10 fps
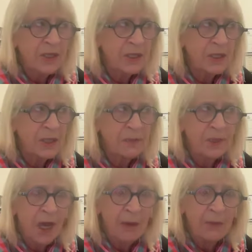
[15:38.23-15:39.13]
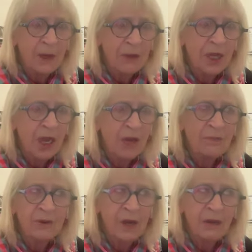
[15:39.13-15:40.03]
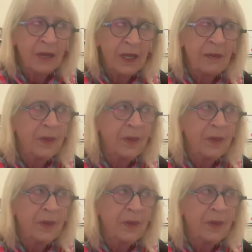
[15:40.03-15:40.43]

sometime in October, I think.